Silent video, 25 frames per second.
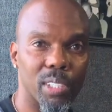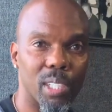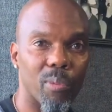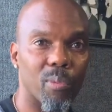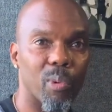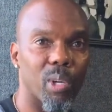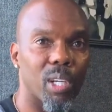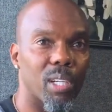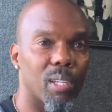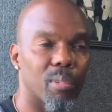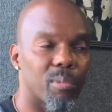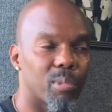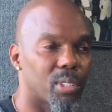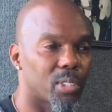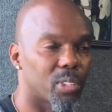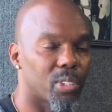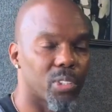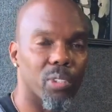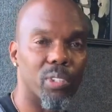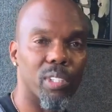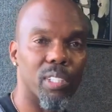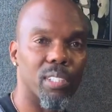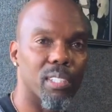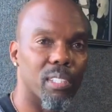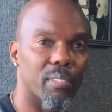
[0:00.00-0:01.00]
I wake up with a
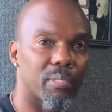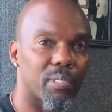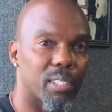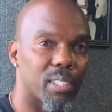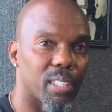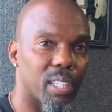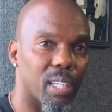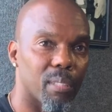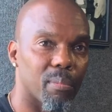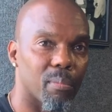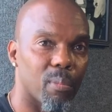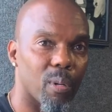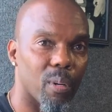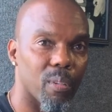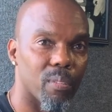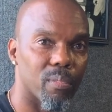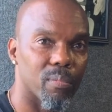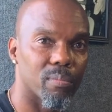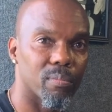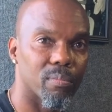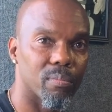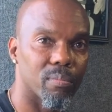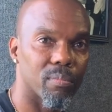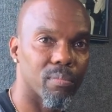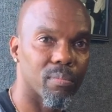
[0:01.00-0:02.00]
choice every day, bro.
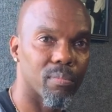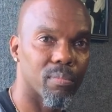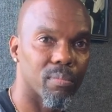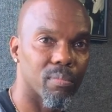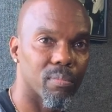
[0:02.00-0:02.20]
Right.